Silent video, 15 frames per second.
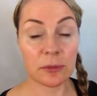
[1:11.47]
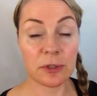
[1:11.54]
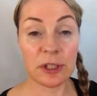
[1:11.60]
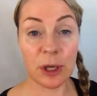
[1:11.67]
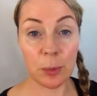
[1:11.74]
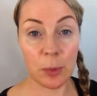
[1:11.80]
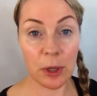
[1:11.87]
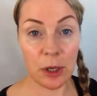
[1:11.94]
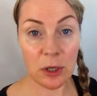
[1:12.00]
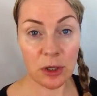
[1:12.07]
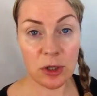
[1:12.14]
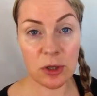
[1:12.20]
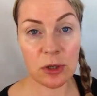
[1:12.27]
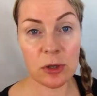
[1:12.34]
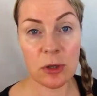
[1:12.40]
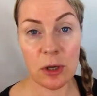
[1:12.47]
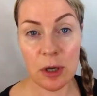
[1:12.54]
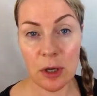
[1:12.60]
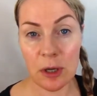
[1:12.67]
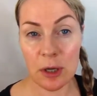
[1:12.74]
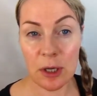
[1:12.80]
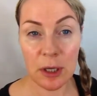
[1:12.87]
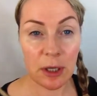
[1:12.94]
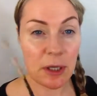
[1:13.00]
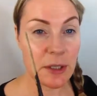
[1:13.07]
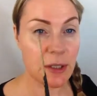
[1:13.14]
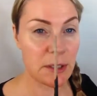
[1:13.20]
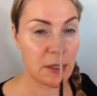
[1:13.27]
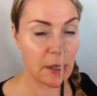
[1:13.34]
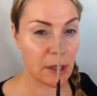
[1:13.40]
Dick Page, he
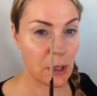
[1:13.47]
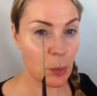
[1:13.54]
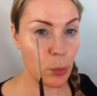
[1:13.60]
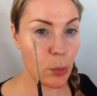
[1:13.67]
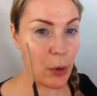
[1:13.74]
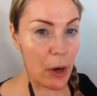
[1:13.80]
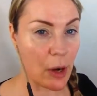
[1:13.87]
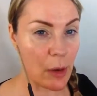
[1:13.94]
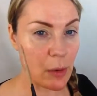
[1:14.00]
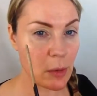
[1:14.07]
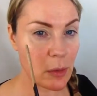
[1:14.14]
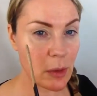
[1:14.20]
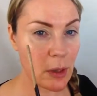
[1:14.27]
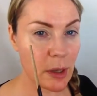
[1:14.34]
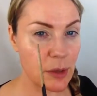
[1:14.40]
did like a brow,